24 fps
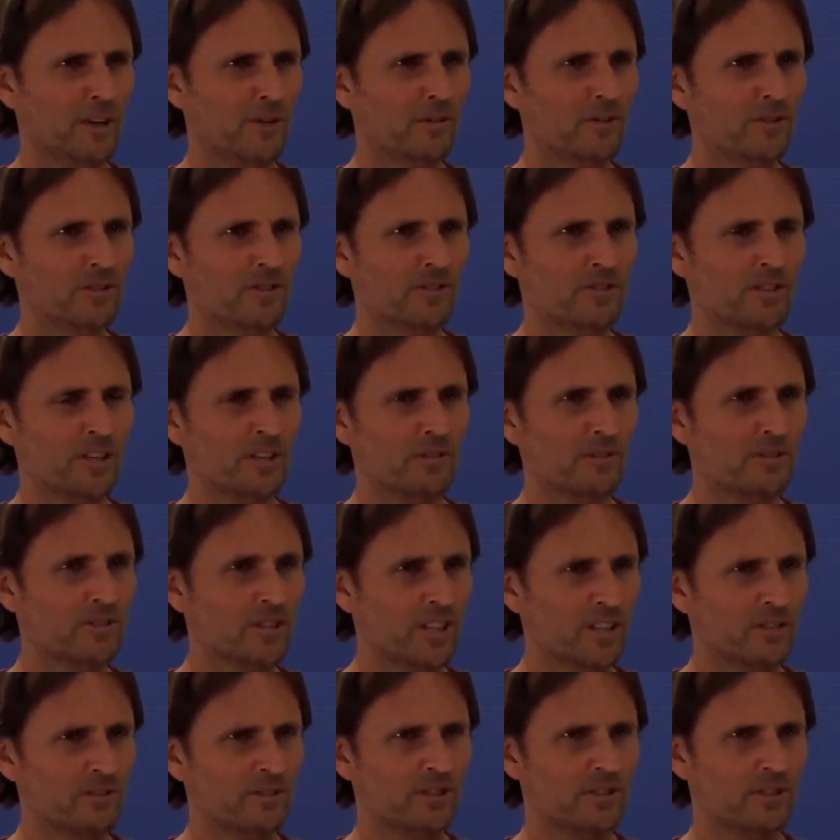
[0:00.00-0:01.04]
focused their
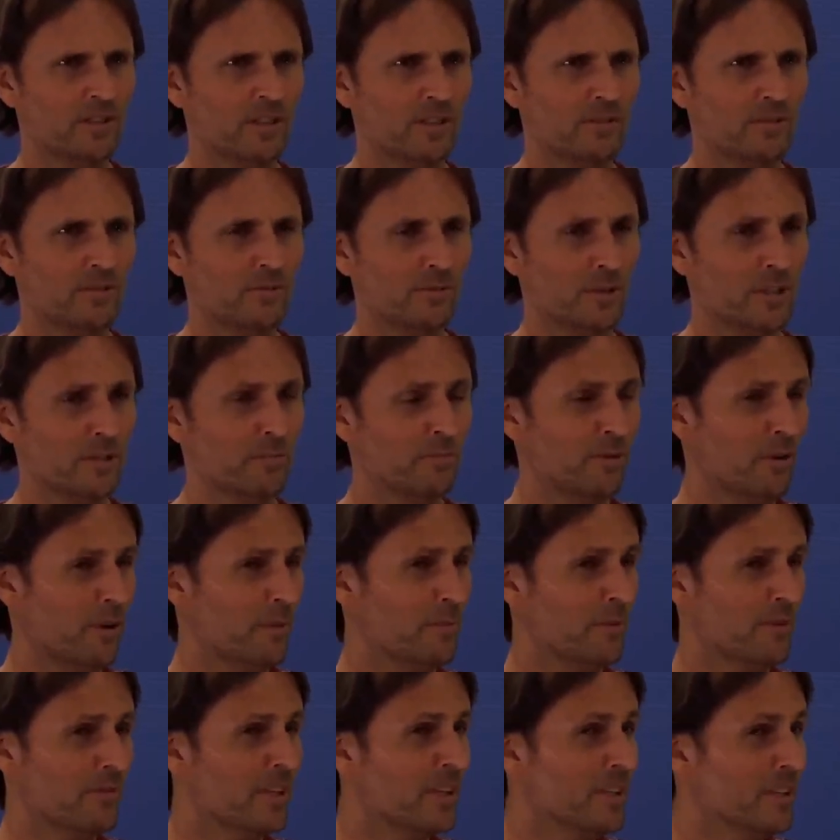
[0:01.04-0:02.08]
attention on three
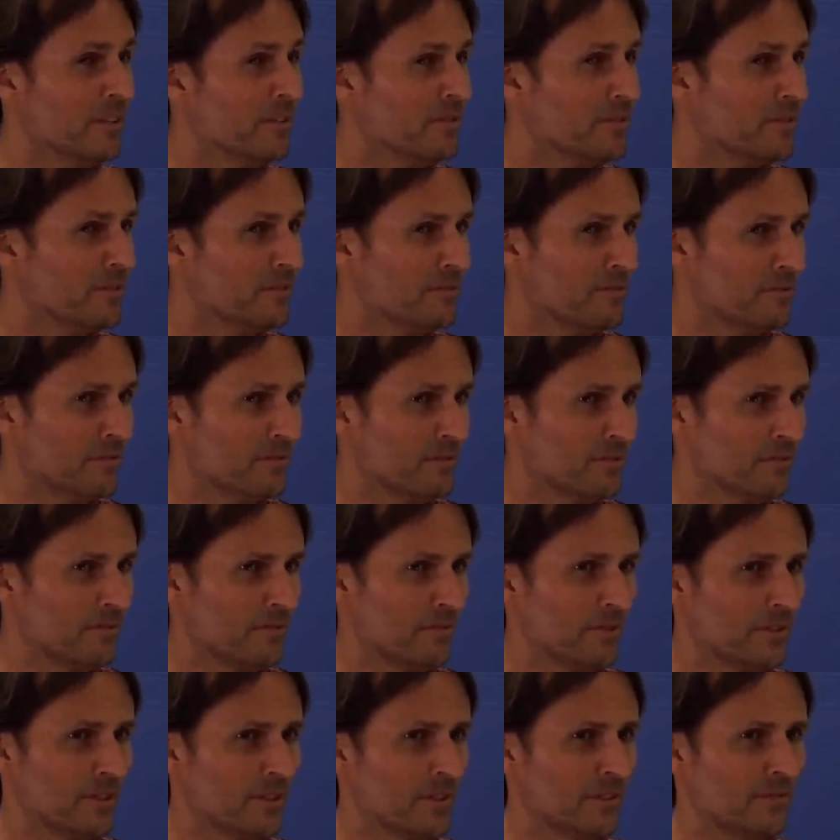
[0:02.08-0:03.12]
primary things.
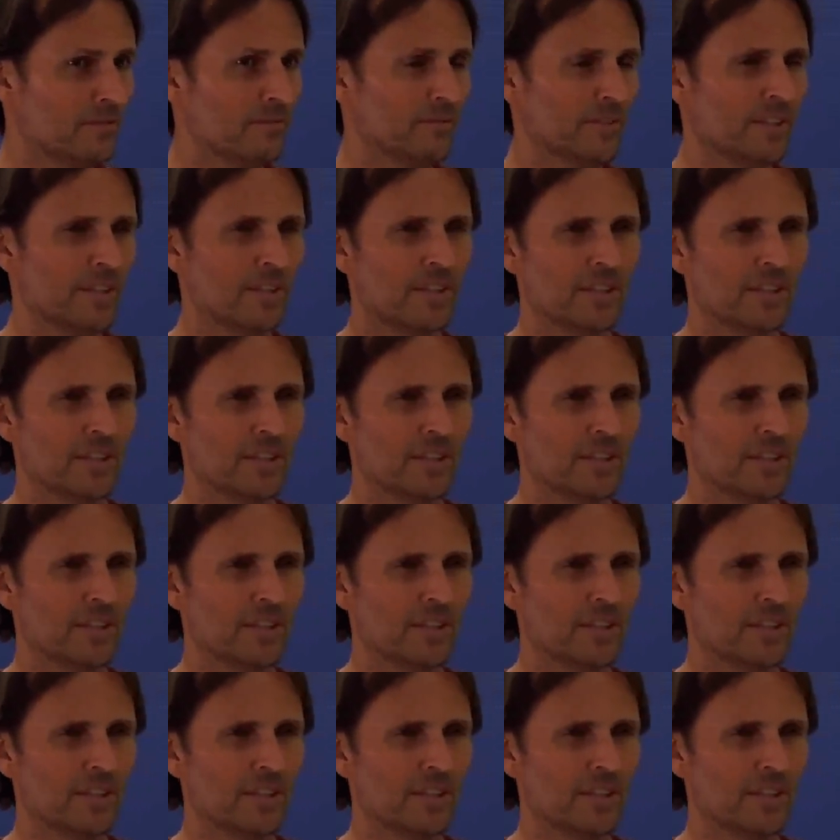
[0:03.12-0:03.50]
Right?